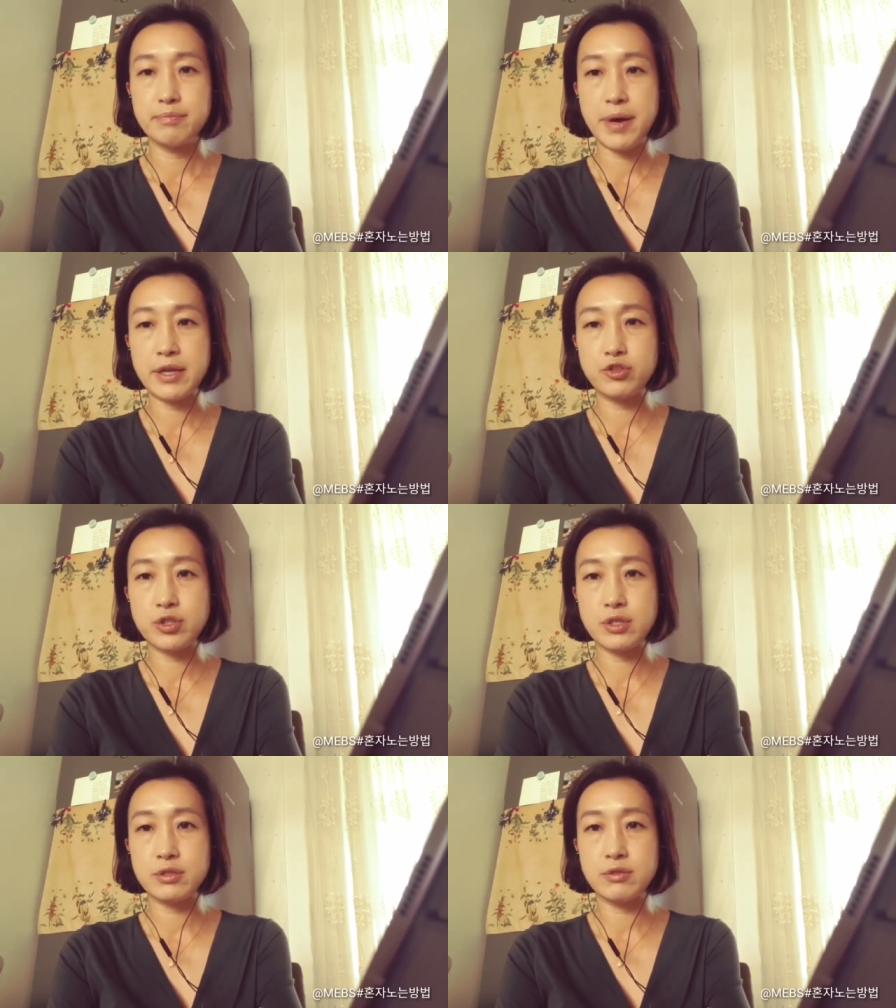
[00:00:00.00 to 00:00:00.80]

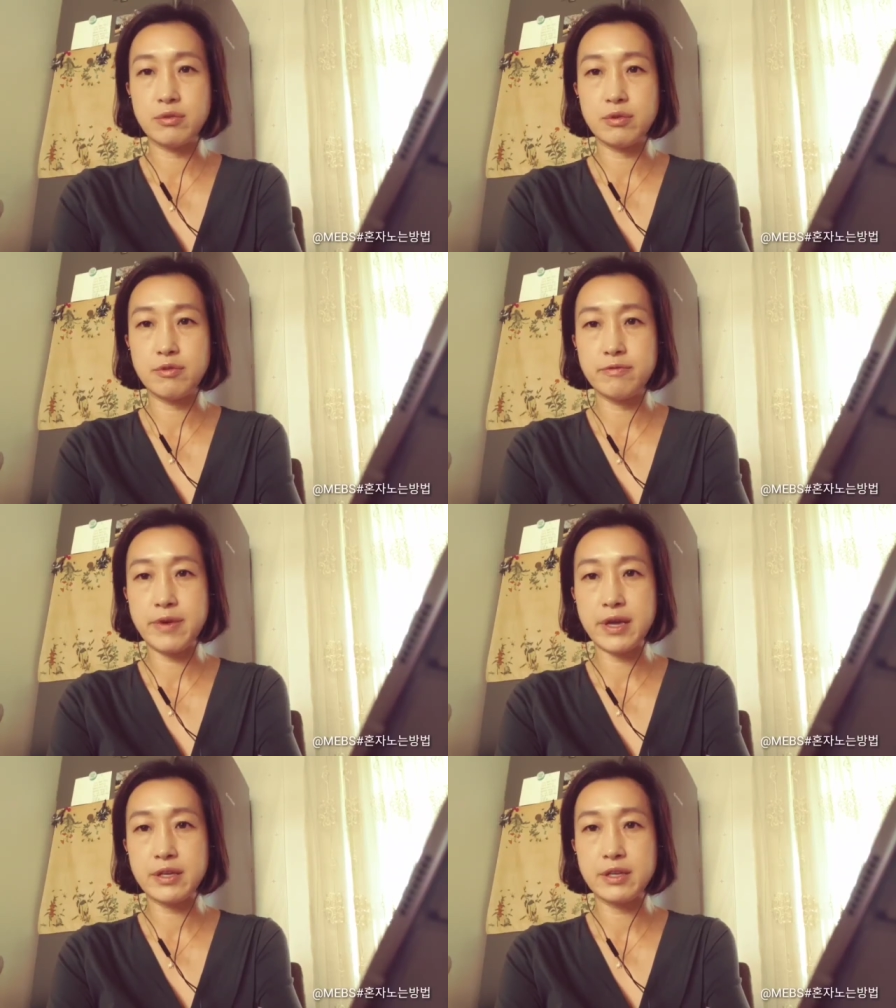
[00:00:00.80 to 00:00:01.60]
patches or
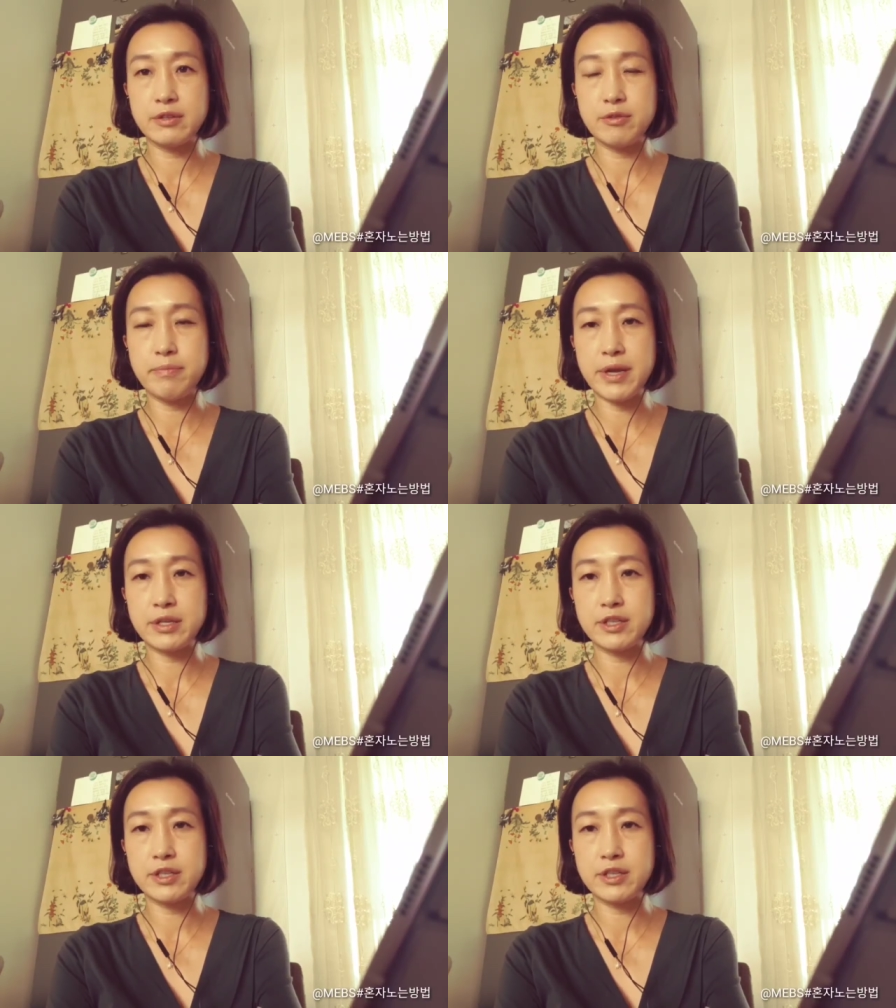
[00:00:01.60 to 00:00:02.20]
fade into many